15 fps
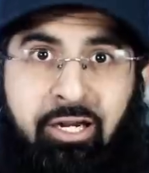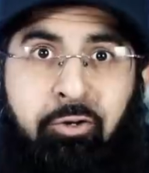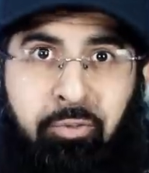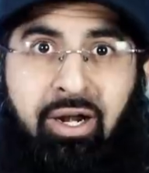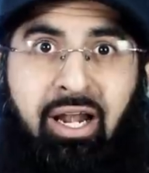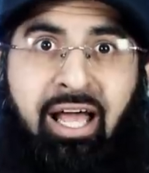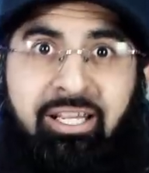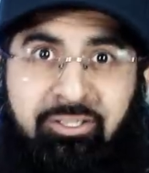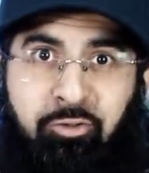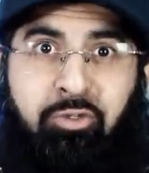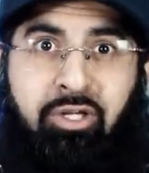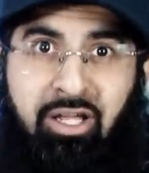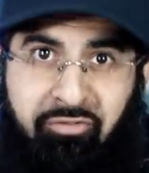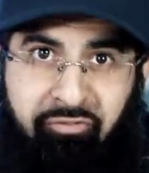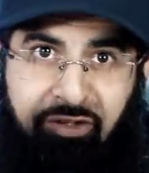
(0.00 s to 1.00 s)
and it relies
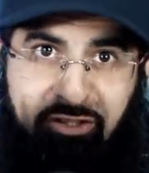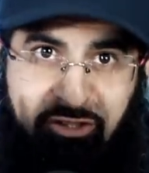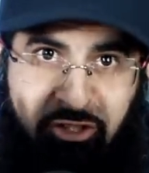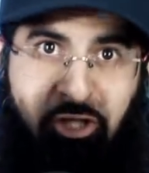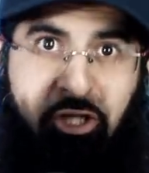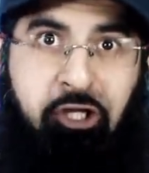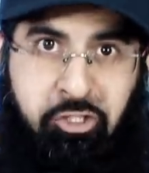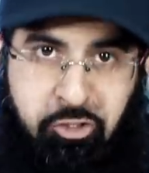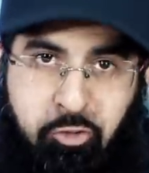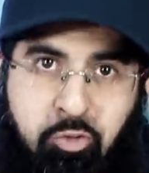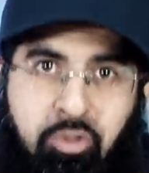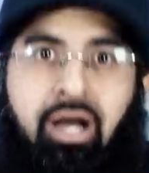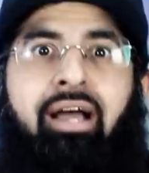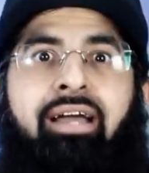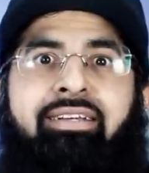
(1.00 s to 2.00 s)
on convincing
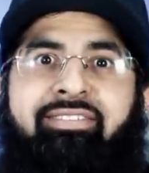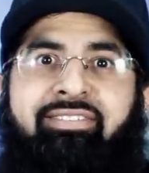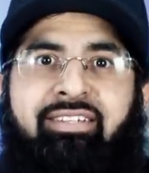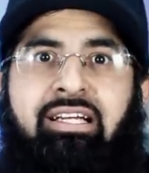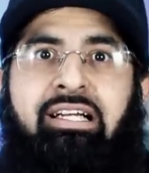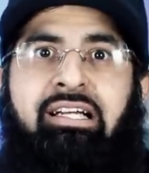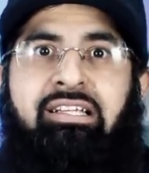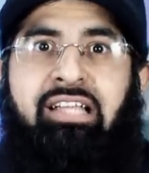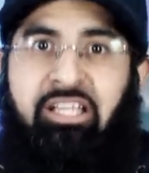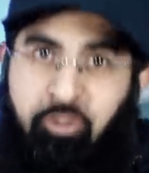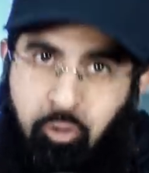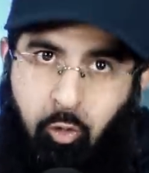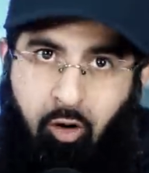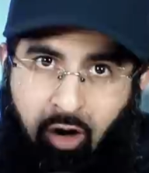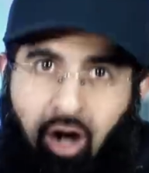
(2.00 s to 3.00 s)
you guys
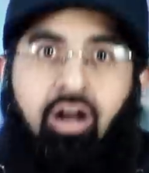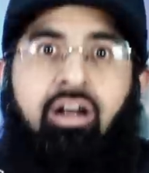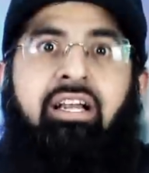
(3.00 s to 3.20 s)
that you're